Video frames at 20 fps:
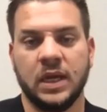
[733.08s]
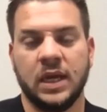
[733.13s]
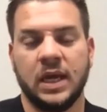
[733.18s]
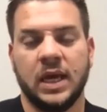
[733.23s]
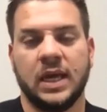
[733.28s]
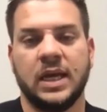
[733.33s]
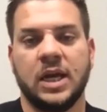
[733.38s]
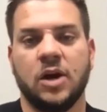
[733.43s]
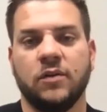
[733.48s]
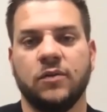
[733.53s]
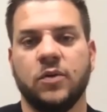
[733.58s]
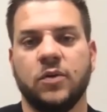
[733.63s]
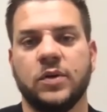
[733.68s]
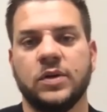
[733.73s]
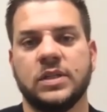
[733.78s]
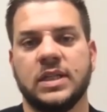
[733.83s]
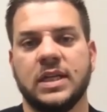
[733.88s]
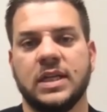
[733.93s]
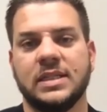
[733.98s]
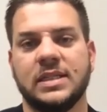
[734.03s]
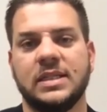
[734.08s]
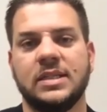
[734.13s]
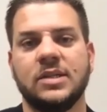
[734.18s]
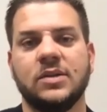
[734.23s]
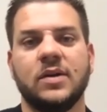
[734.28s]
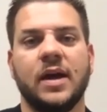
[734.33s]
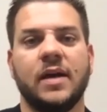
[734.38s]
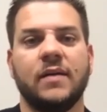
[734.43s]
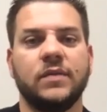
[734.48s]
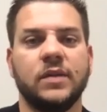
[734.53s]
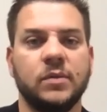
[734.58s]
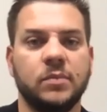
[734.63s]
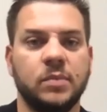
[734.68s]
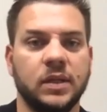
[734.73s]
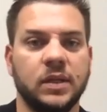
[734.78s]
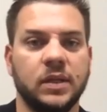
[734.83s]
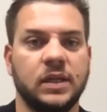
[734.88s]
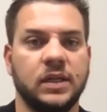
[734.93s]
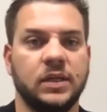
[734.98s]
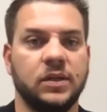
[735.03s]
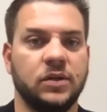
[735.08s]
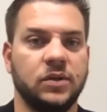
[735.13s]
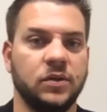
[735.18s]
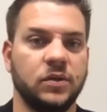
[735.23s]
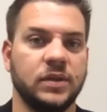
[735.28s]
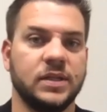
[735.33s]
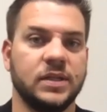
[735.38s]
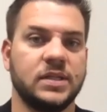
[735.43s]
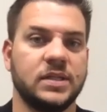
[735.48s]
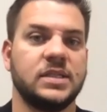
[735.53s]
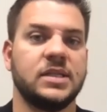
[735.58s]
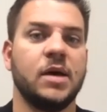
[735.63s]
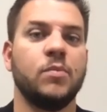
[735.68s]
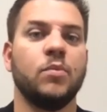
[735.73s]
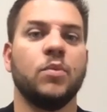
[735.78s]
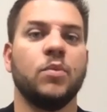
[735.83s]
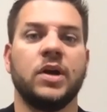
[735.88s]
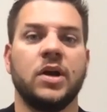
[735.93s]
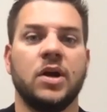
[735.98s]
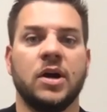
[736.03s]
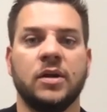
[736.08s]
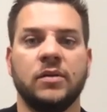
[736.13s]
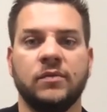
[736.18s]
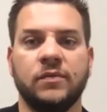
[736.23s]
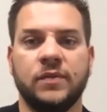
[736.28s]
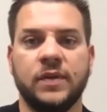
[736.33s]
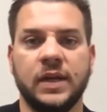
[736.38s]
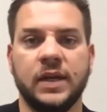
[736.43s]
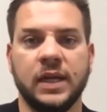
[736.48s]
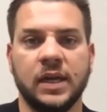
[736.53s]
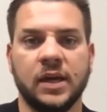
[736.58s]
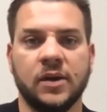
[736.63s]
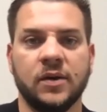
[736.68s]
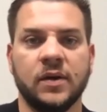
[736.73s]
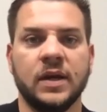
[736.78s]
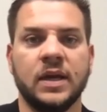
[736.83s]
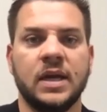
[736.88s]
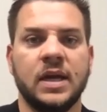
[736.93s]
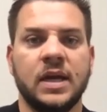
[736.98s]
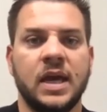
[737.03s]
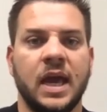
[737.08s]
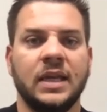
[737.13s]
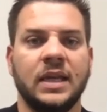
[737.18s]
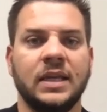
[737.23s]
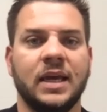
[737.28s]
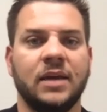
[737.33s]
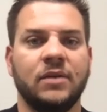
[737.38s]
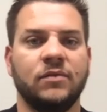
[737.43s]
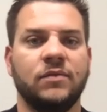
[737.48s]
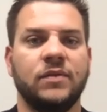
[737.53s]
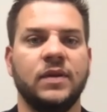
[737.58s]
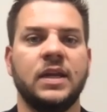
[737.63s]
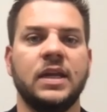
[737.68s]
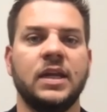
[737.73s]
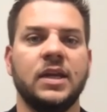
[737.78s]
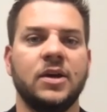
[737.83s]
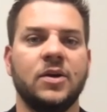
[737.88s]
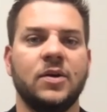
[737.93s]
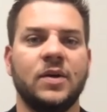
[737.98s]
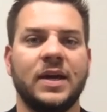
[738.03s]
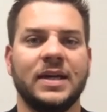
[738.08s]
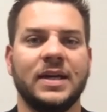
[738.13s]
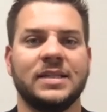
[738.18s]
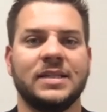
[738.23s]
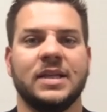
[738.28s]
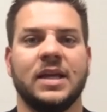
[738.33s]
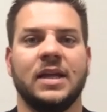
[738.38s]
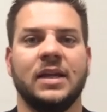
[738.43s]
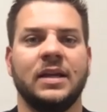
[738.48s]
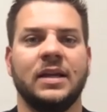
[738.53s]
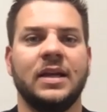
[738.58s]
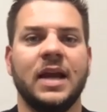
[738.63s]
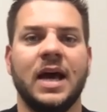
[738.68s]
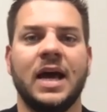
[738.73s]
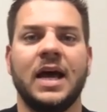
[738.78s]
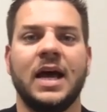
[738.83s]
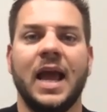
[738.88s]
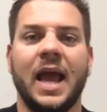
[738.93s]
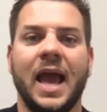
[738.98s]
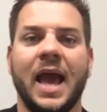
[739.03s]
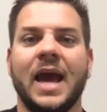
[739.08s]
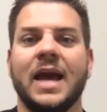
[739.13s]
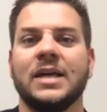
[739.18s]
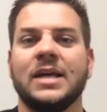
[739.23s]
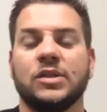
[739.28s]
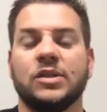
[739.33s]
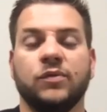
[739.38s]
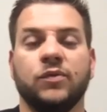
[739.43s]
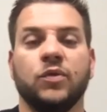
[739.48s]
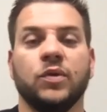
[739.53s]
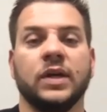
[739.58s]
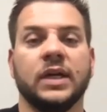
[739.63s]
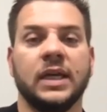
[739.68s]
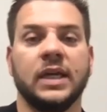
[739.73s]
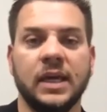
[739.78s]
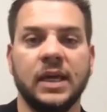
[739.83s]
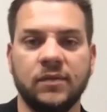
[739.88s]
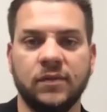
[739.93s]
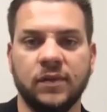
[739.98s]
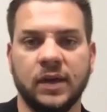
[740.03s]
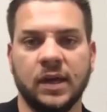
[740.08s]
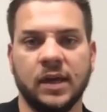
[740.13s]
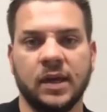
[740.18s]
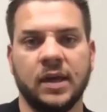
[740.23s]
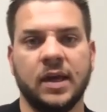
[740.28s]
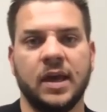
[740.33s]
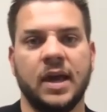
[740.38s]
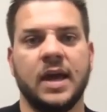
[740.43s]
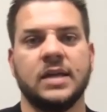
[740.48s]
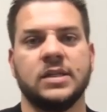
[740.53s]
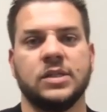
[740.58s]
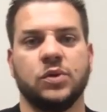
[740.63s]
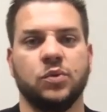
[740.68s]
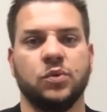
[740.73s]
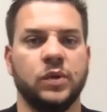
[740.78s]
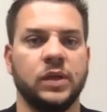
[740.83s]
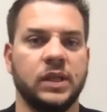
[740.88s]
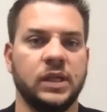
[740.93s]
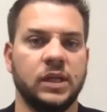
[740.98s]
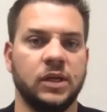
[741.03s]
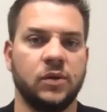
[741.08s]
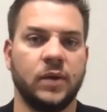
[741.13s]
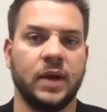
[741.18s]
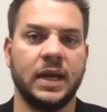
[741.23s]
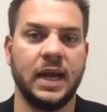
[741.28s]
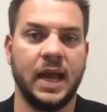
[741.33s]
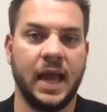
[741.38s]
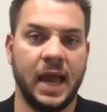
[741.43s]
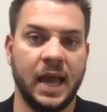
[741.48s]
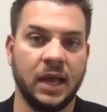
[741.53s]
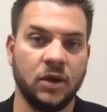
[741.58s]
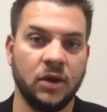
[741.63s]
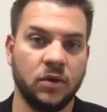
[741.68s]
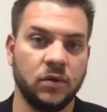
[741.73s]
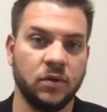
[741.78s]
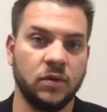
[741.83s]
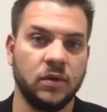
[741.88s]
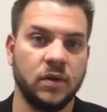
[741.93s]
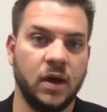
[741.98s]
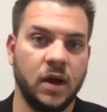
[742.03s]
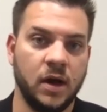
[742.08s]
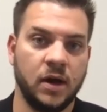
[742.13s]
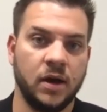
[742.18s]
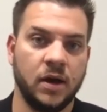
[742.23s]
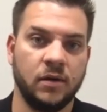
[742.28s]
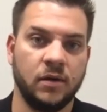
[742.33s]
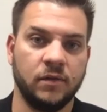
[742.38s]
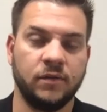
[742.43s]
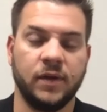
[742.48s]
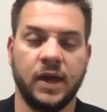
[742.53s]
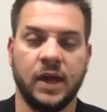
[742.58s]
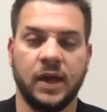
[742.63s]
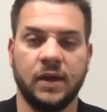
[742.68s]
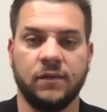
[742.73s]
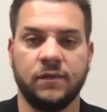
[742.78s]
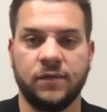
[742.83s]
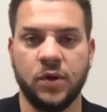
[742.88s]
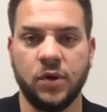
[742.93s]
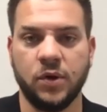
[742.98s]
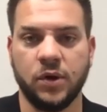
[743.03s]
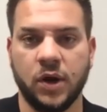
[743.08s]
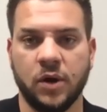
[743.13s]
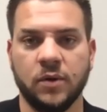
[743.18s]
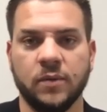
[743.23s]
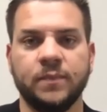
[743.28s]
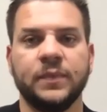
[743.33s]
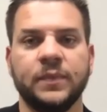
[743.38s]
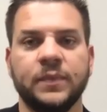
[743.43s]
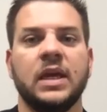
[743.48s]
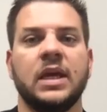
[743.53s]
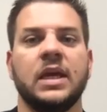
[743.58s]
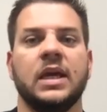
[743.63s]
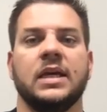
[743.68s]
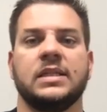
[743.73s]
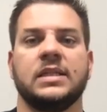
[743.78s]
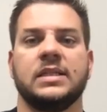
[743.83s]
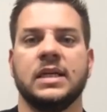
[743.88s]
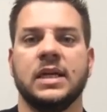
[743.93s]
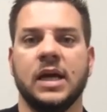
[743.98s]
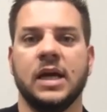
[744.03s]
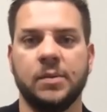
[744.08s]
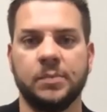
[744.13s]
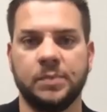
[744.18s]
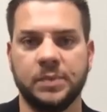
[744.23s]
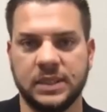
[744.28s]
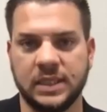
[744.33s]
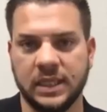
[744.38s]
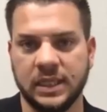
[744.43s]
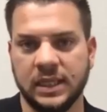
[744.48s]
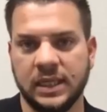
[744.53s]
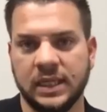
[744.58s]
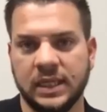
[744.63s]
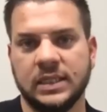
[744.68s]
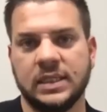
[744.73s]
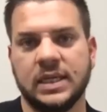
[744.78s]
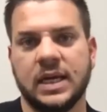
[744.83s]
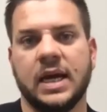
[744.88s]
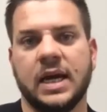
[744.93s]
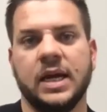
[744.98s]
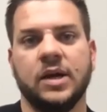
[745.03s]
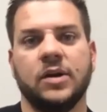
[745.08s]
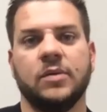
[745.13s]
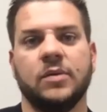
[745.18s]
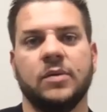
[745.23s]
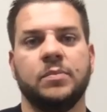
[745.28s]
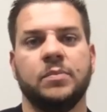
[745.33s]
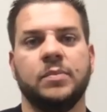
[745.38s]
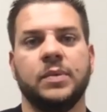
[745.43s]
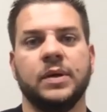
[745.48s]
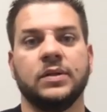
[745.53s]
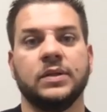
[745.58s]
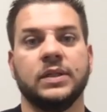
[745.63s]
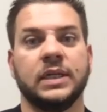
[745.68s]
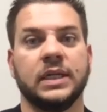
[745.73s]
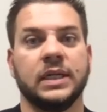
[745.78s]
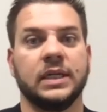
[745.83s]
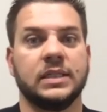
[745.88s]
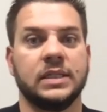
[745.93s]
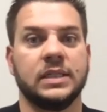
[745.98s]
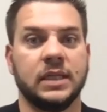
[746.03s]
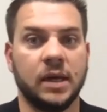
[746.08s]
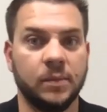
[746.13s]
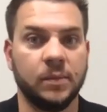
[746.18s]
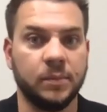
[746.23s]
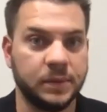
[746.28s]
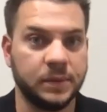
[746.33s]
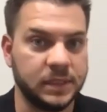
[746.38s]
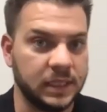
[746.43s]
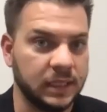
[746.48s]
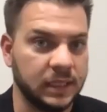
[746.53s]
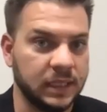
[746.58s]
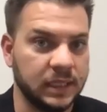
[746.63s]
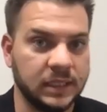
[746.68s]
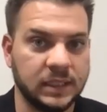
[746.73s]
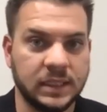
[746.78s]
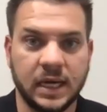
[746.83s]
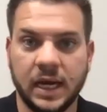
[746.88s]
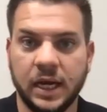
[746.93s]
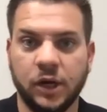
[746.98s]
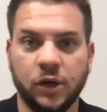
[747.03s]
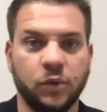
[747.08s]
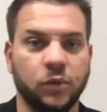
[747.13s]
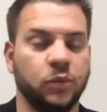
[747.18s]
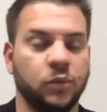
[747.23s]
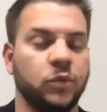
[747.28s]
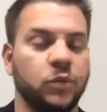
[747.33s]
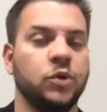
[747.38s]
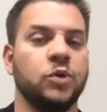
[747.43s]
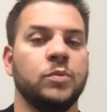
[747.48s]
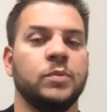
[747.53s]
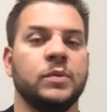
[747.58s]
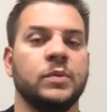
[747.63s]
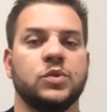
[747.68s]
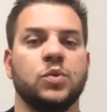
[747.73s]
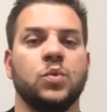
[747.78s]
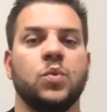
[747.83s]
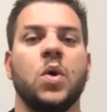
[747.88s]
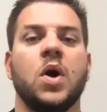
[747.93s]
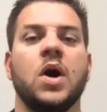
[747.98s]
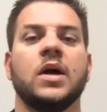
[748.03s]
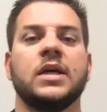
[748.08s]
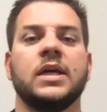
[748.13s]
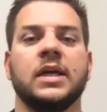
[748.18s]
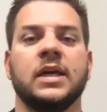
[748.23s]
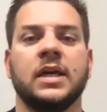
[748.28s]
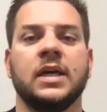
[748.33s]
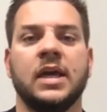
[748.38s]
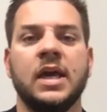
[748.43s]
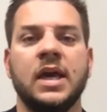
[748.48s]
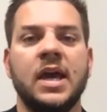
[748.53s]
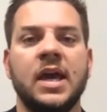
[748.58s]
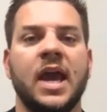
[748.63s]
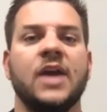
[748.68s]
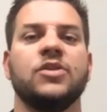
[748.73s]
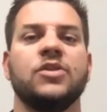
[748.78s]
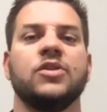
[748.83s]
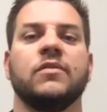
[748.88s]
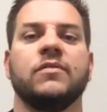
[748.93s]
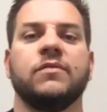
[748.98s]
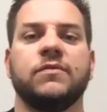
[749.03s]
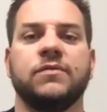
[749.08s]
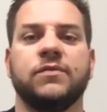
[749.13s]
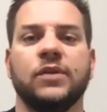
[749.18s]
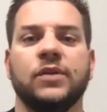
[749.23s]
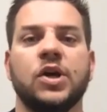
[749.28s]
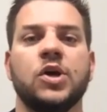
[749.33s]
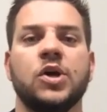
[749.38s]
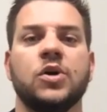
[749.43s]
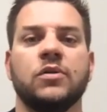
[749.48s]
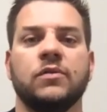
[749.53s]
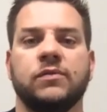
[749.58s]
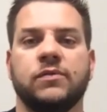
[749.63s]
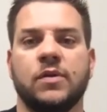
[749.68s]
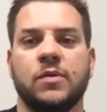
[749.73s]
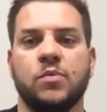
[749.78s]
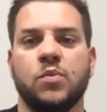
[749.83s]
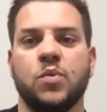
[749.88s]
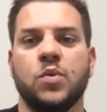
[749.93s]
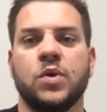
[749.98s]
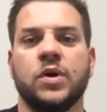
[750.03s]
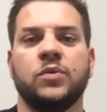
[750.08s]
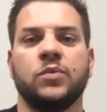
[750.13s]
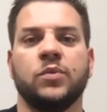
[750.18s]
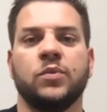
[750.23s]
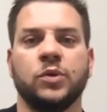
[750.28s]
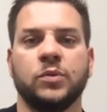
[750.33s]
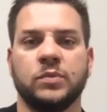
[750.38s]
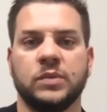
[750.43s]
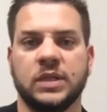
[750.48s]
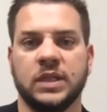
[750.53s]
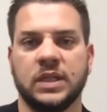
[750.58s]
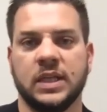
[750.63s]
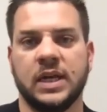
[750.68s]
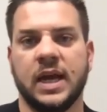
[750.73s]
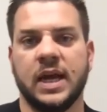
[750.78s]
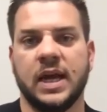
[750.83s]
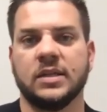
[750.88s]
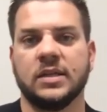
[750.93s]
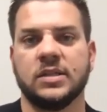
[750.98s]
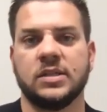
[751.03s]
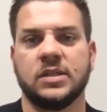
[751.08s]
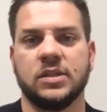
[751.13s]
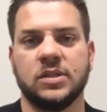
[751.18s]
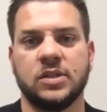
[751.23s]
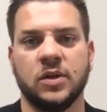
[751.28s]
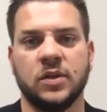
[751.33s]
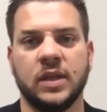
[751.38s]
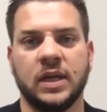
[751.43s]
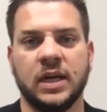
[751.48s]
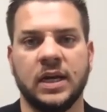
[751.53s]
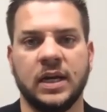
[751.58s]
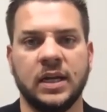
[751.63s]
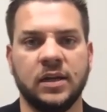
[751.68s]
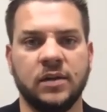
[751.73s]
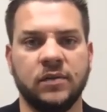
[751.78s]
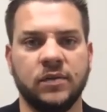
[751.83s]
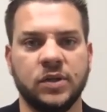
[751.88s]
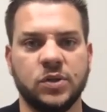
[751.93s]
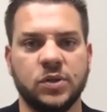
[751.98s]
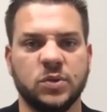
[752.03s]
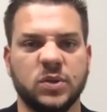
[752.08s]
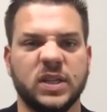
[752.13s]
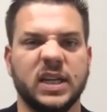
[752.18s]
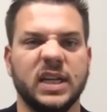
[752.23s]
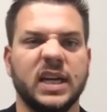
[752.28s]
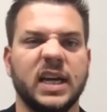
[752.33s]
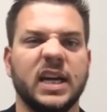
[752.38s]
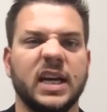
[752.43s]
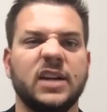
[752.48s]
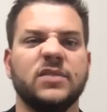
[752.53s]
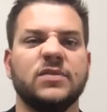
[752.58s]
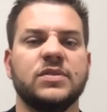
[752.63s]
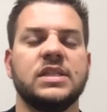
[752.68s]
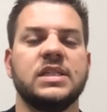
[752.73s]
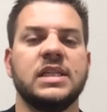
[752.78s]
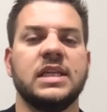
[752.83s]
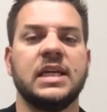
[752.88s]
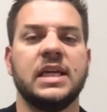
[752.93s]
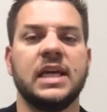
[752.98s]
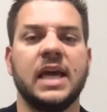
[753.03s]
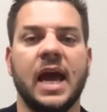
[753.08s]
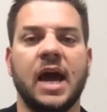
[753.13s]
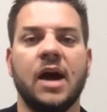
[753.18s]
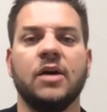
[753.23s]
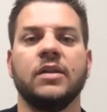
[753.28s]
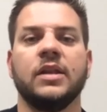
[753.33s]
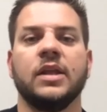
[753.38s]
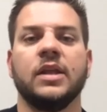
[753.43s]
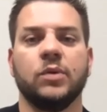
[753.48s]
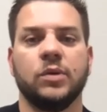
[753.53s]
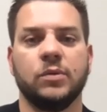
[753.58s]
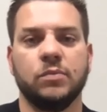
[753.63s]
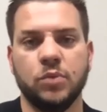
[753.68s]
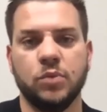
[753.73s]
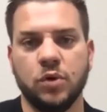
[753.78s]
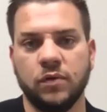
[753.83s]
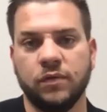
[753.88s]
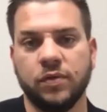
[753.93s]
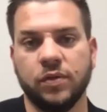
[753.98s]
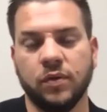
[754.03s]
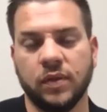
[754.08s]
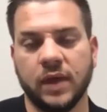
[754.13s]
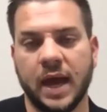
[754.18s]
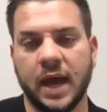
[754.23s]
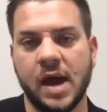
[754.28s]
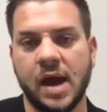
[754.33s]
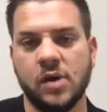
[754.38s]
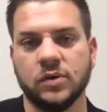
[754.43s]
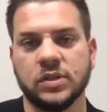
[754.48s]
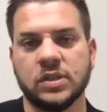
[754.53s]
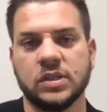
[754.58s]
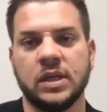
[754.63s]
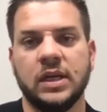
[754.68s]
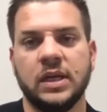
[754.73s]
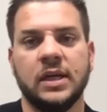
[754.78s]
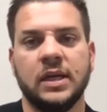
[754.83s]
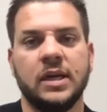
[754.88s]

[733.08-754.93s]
And now, of course, they still have the ability to do this somewhat on video, and yet video is not as forgiving as a really great angle of a photo. It's encompassing the entire building. It's encompassing the entire room. It's walking and the flow from one room to the next so that an individual can kind of see how they would move through the house.